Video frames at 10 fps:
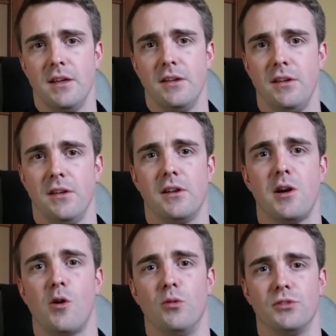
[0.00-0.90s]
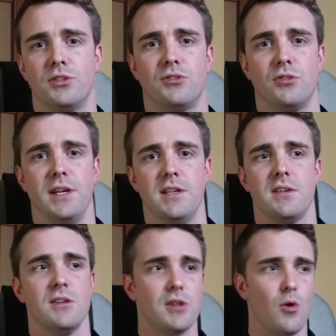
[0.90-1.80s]
to the cold
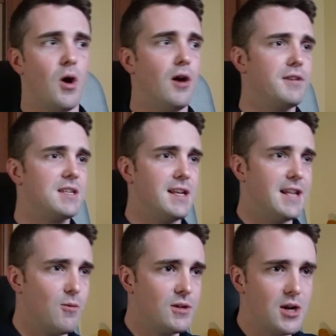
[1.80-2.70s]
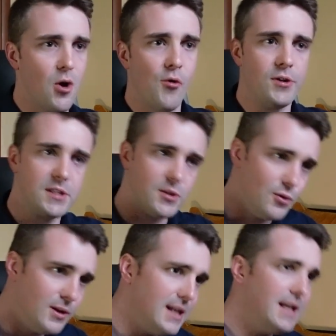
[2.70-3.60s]
streets. So obviously they were told to
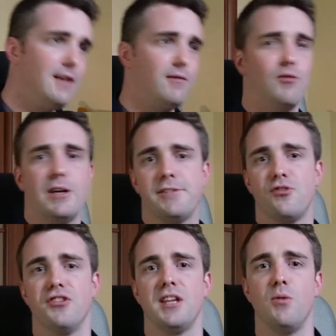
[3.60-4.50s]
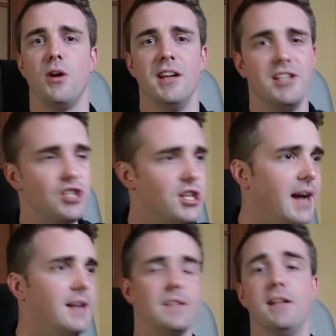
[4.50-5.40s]
leave the restaurant. They were
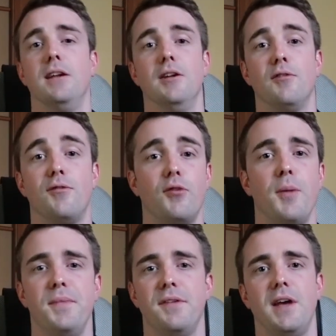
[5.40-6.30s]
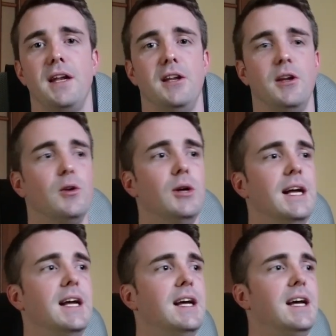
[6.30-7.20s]
ejected from the venue
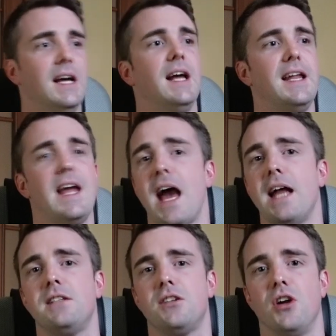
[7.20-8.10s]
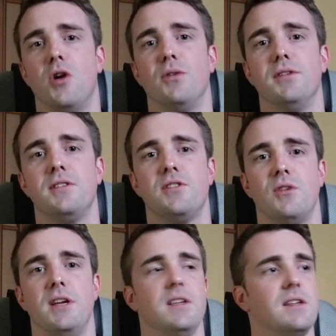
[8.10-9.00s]
and they had to go on the
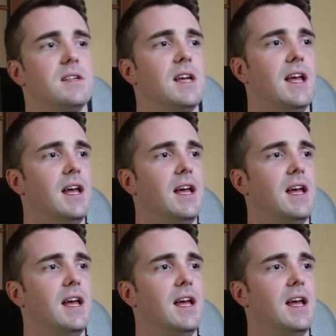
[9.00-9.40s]
streets,